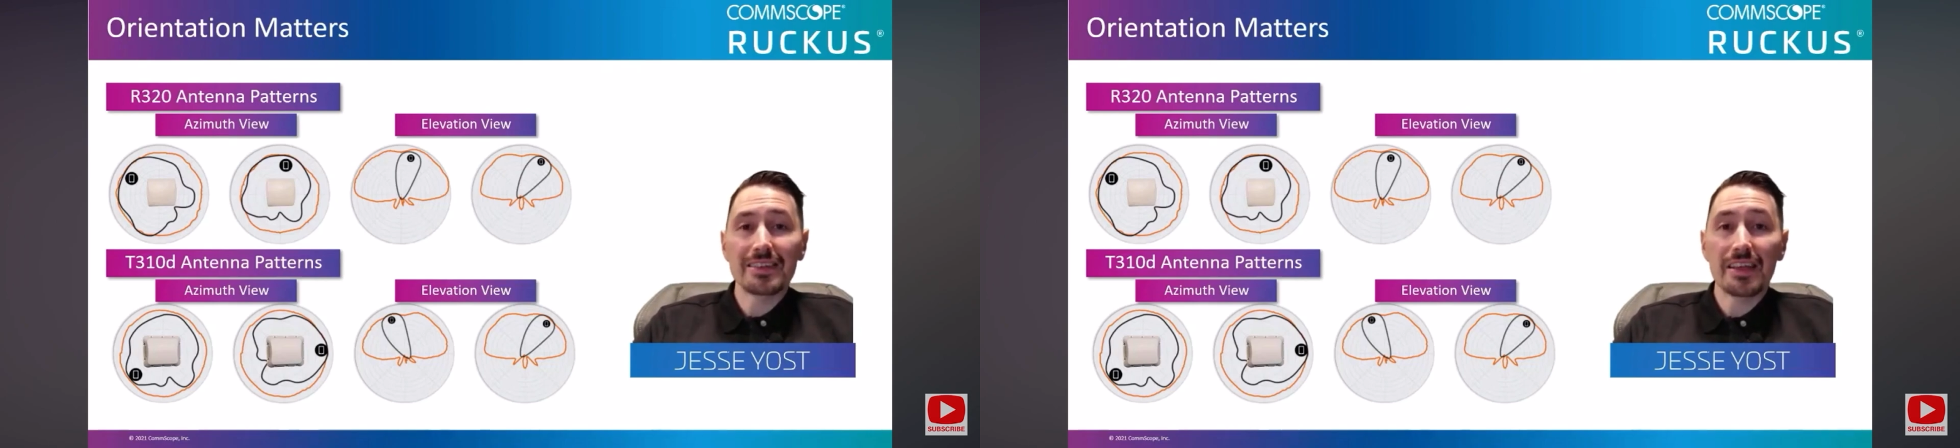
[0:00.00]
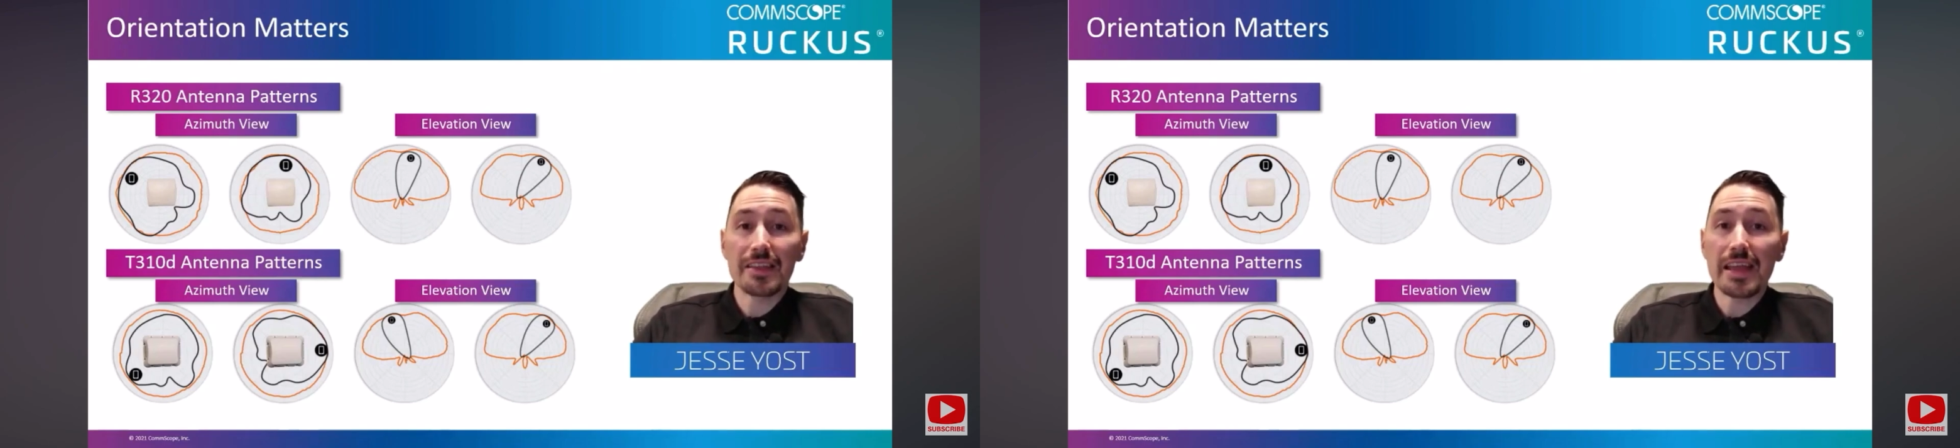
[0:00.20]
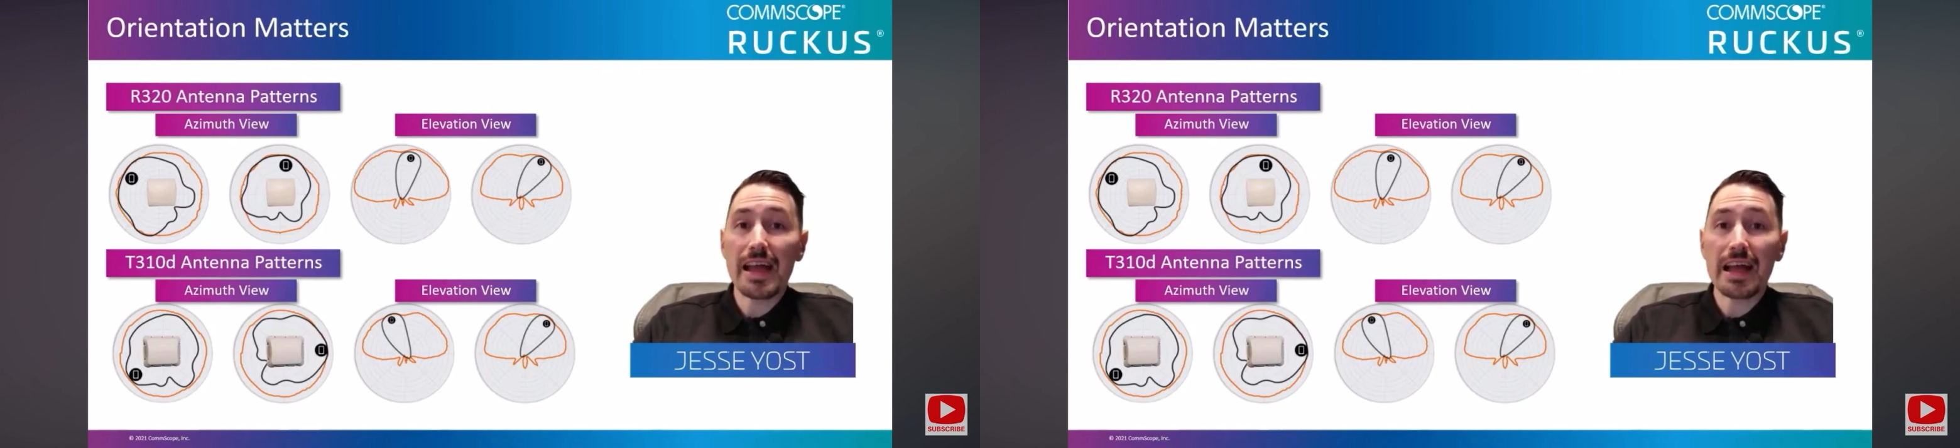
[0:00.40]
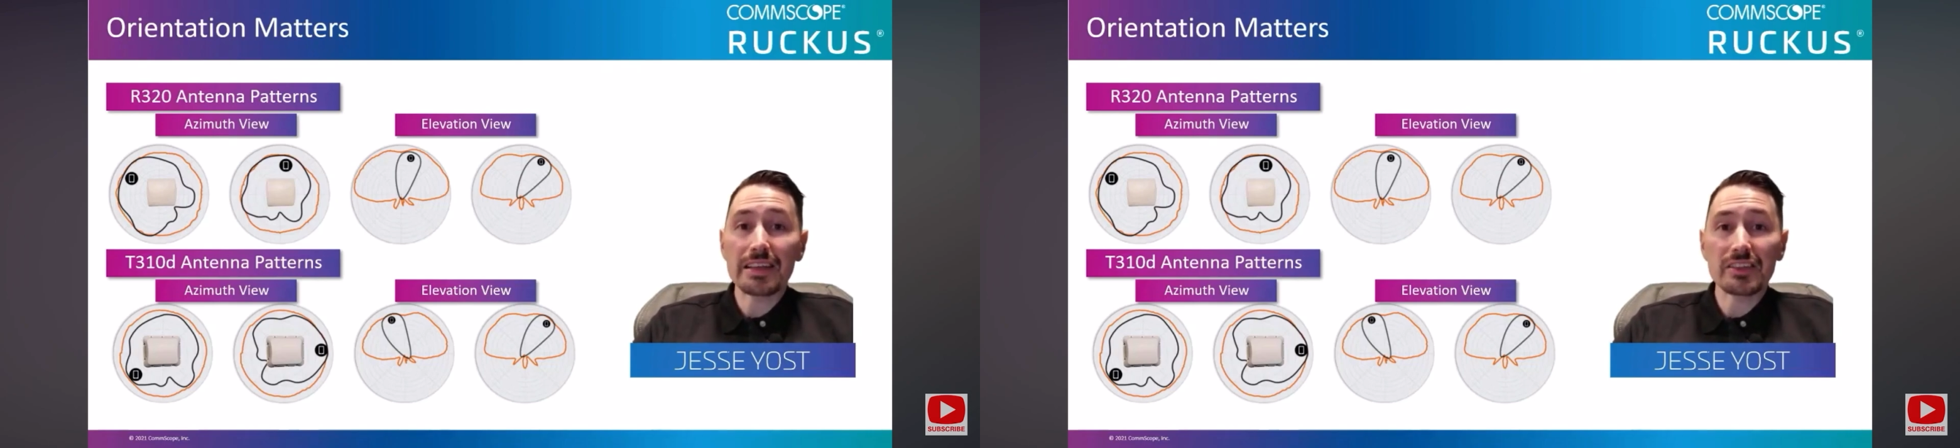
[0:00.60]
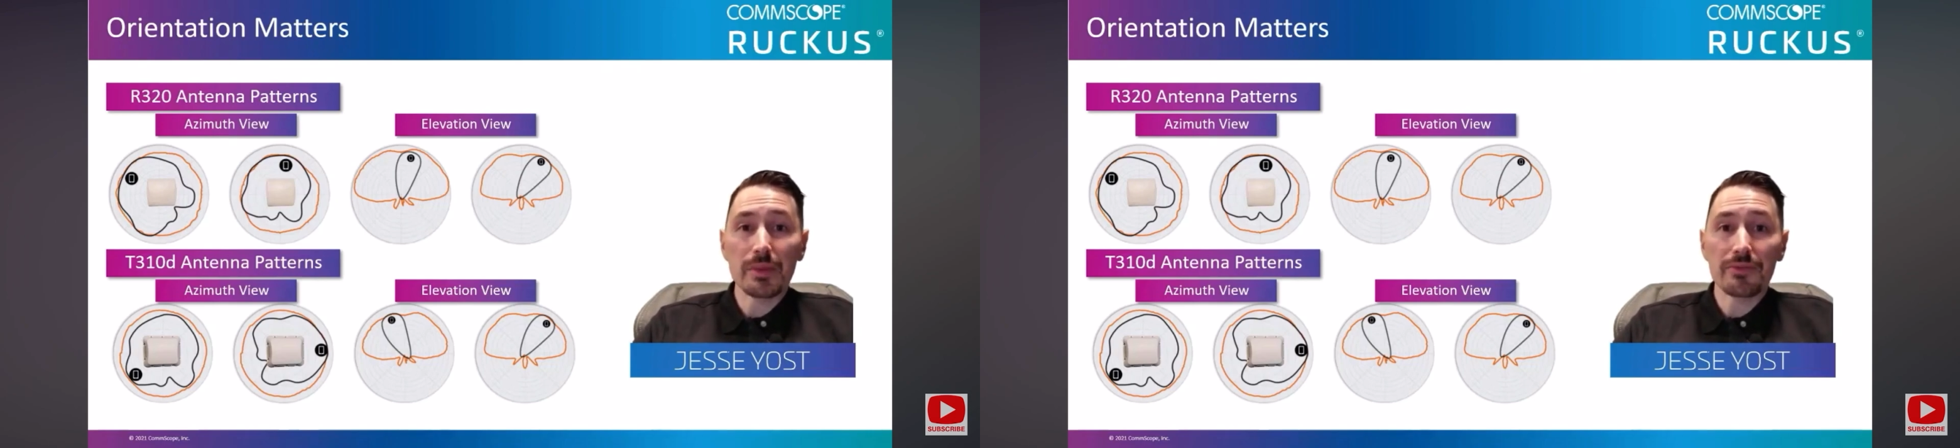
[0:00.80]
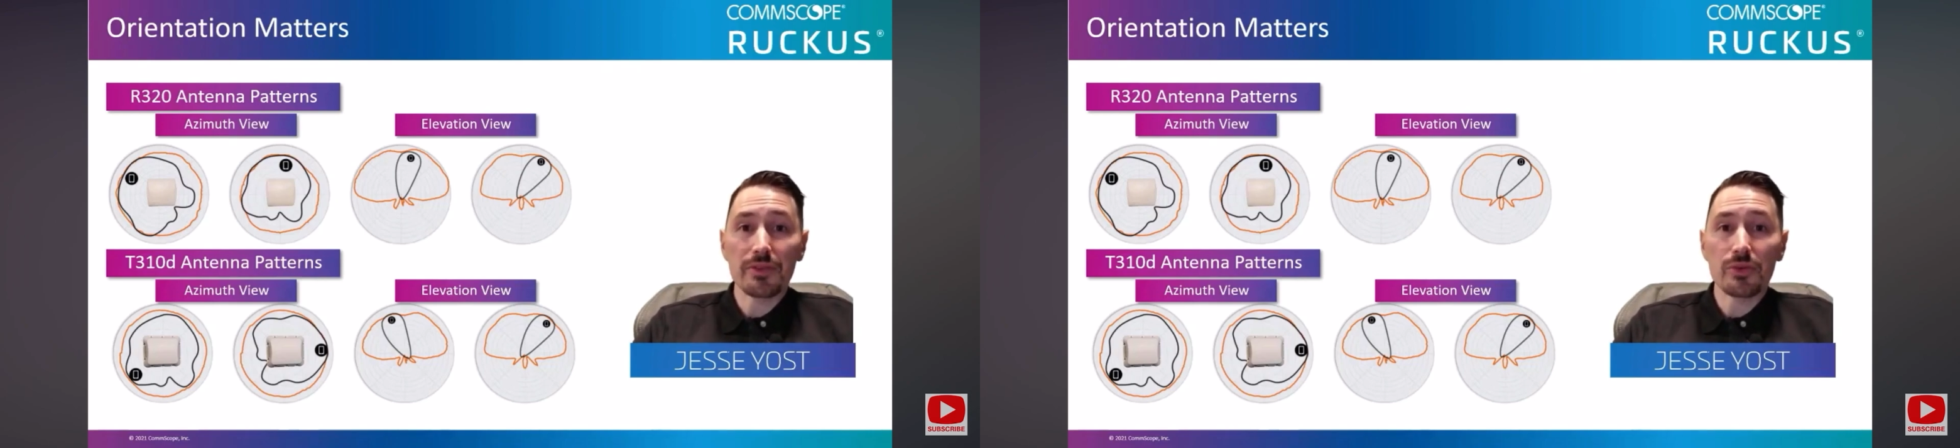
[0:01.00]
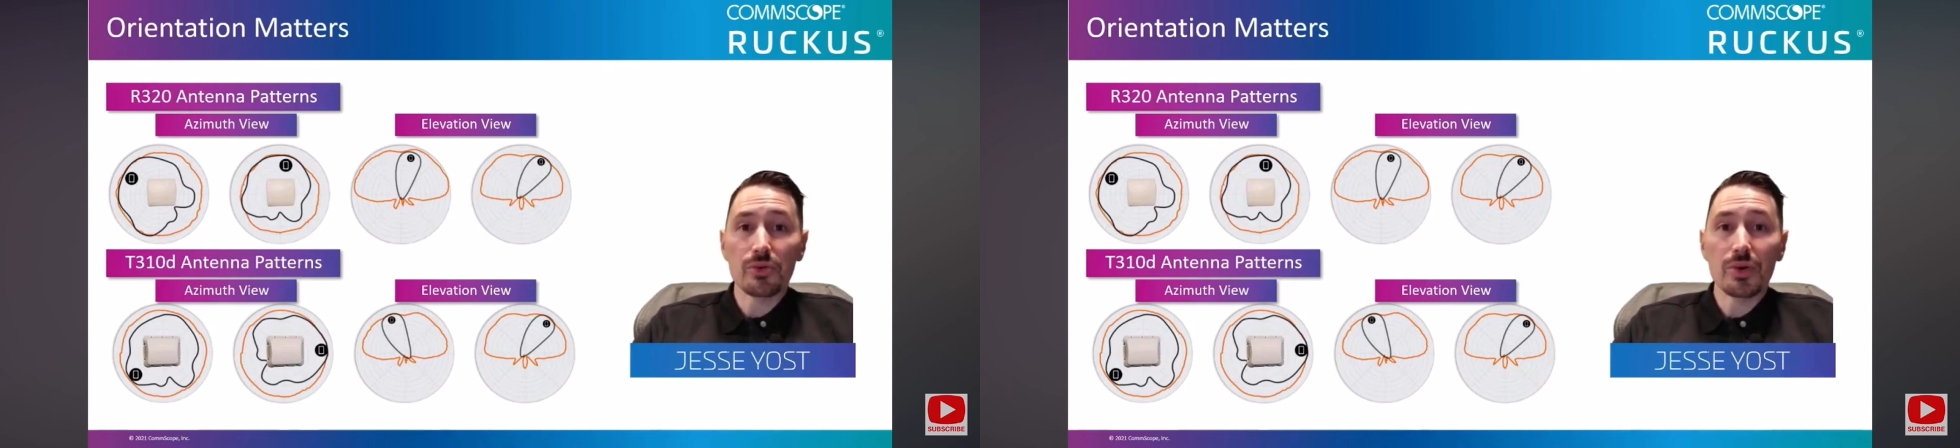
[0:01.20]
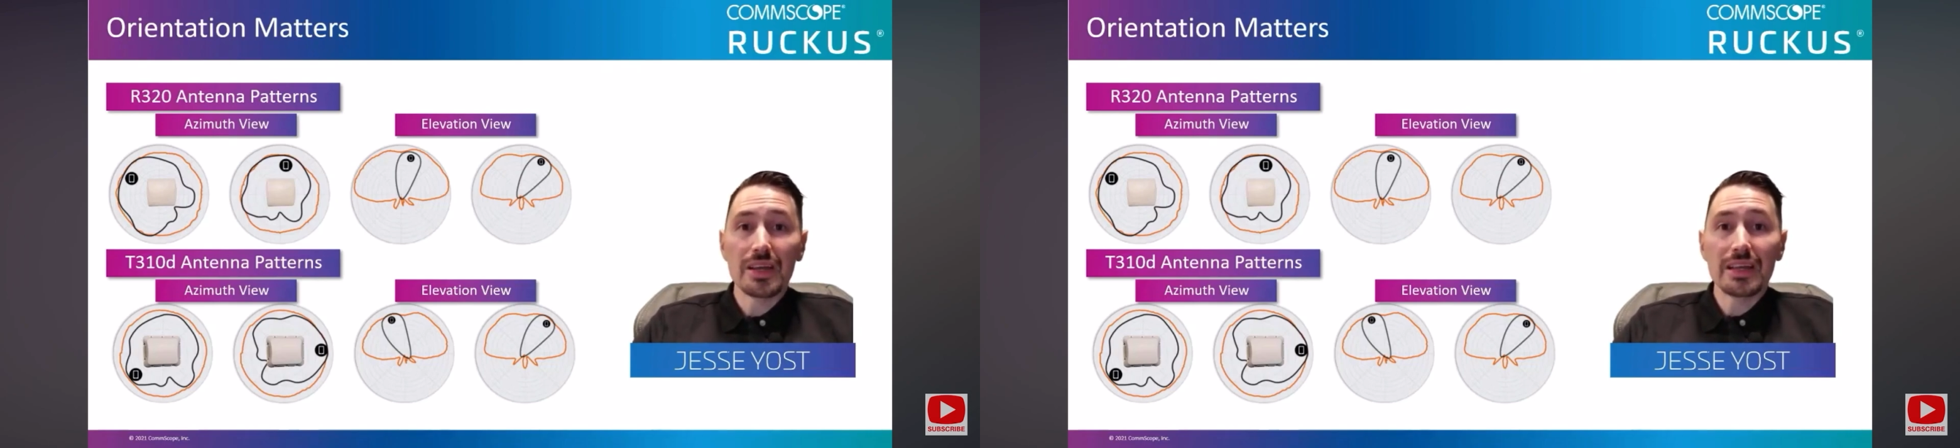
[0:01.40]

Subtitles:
in the azimuth view